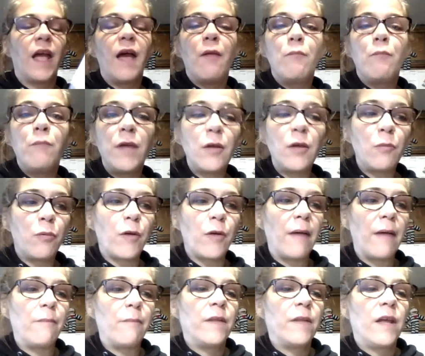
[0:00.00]
Meal
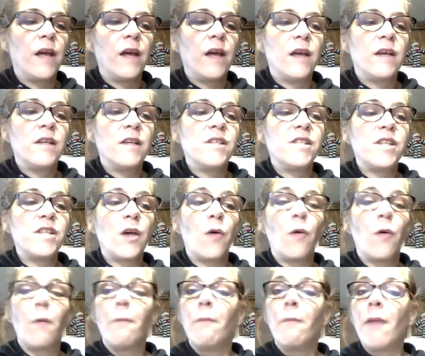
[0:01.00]
prep.
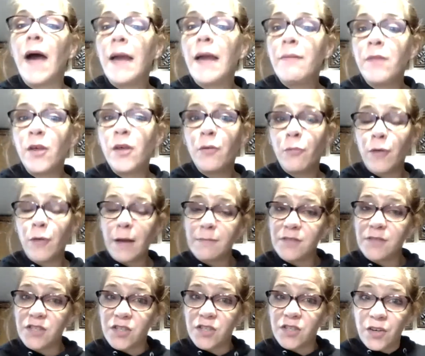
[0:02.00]
So my meal prep
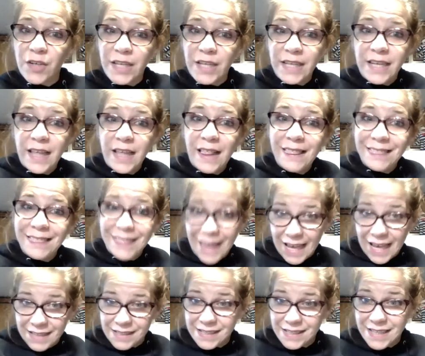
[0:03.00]
started
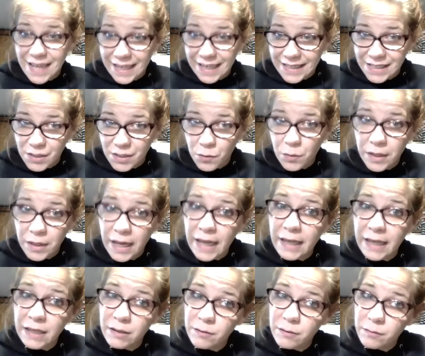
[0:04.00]
last night when
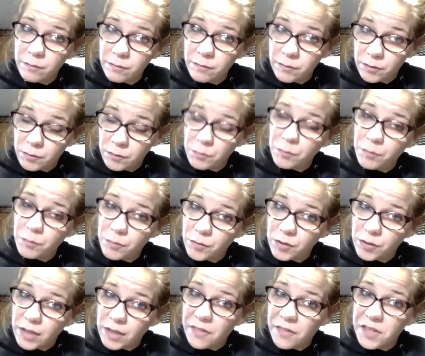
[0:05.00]
I
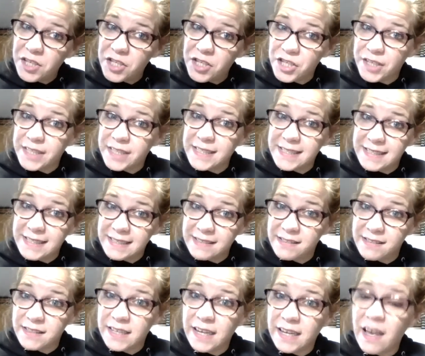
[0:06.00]
got the chicken
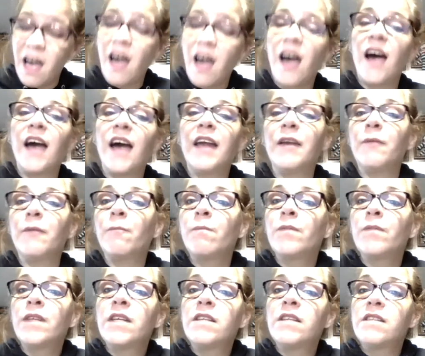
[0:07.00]
seasoning on,
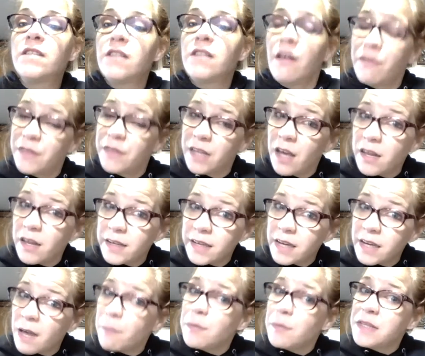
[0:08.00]
stuff the onion
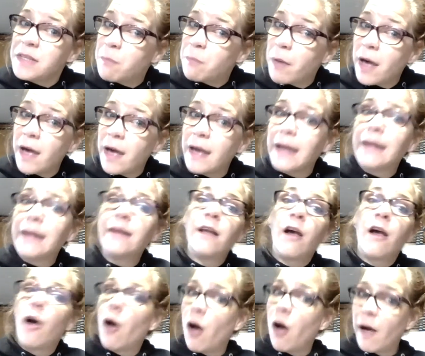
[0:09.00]
up its butt,
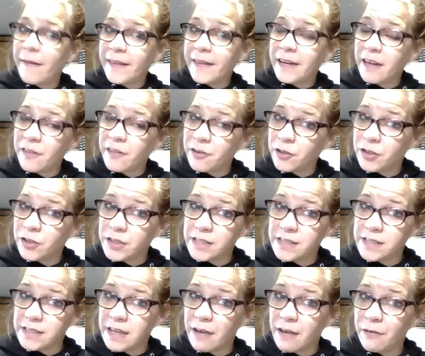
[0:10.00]
all that other good
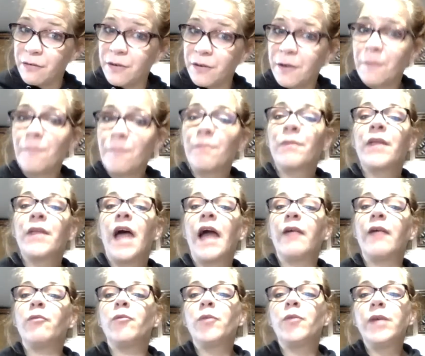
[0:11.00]
stuff. I
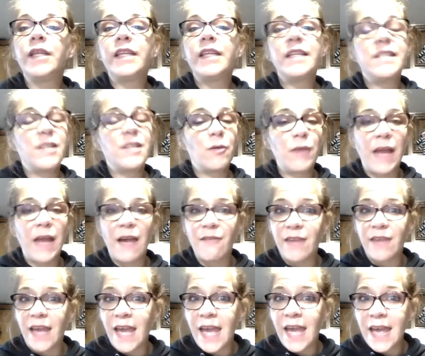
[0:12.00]
really don't have
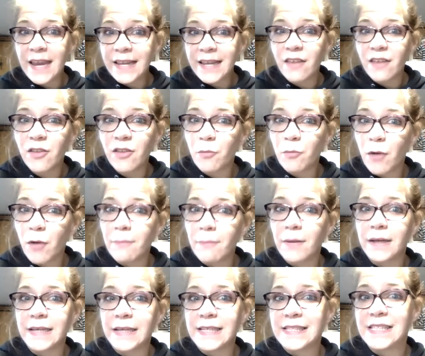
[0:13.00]
any prep
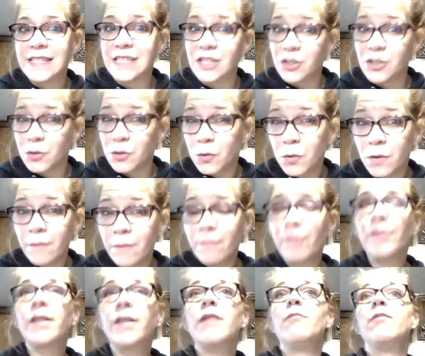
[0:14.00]
I need to do
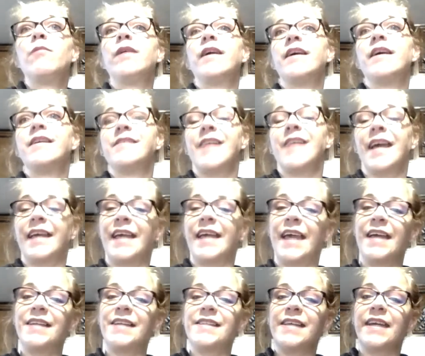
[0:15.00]
because I
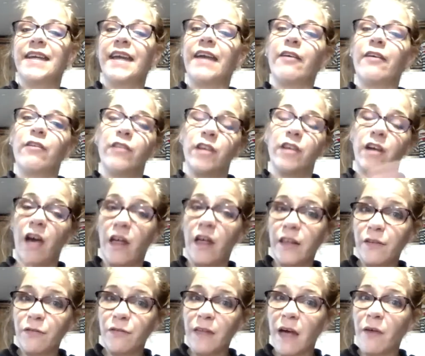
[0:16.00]
can't take care of the
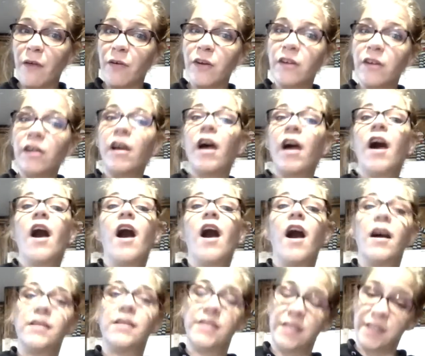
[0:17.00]
cauliflower
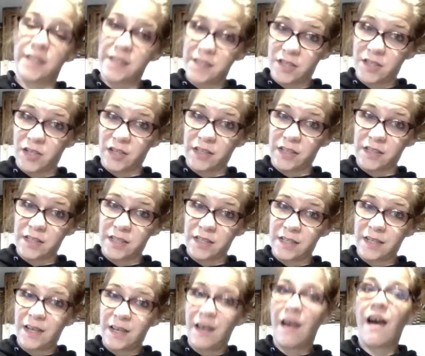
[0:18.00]
until it's cooked.
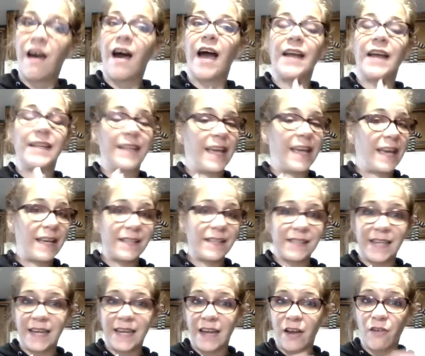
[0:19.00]
I can't
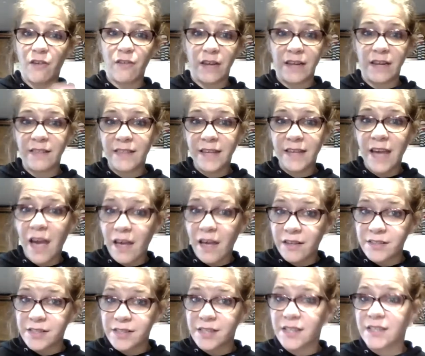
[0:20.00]
take care of anything
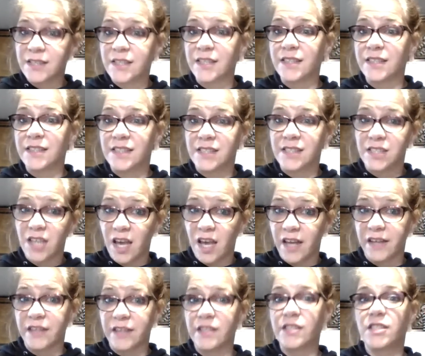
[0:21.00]
else until it's
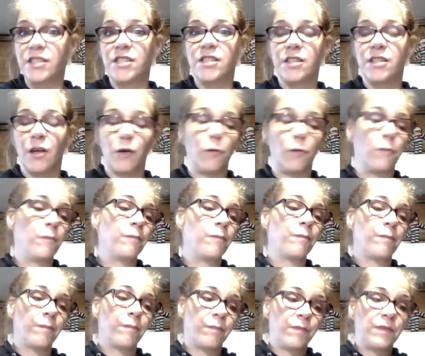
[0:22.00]
done. So
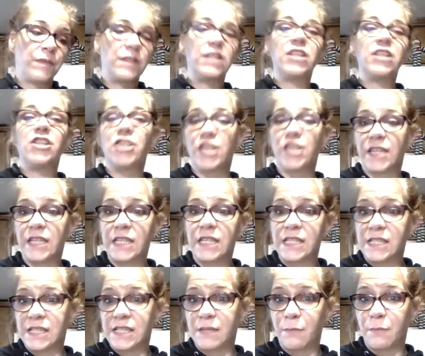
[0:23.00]
the chicken
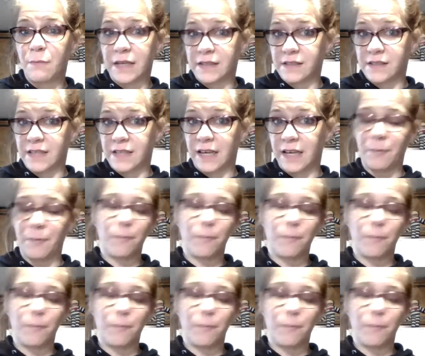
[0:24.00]
is the biggest thing.